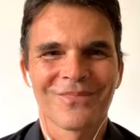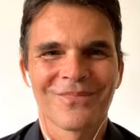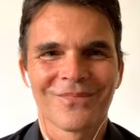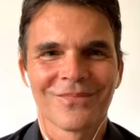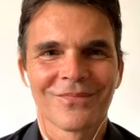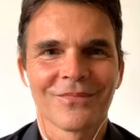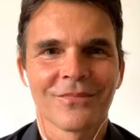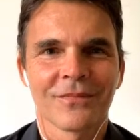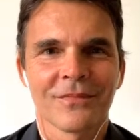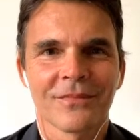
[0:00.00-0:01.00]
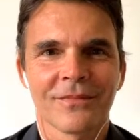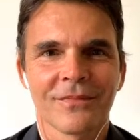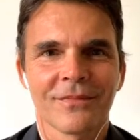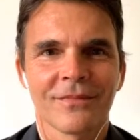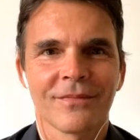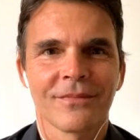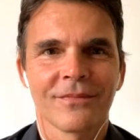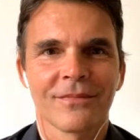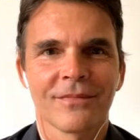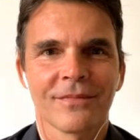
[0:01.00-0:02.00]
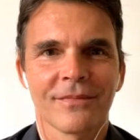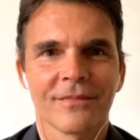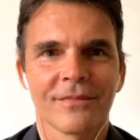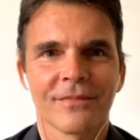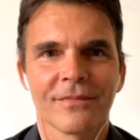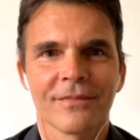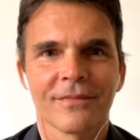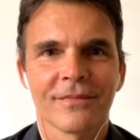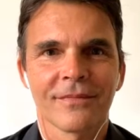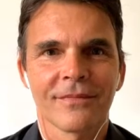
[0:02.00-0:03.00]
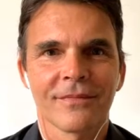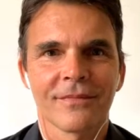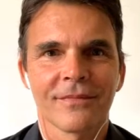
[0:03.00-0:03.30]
No words are spoken by the person on screen.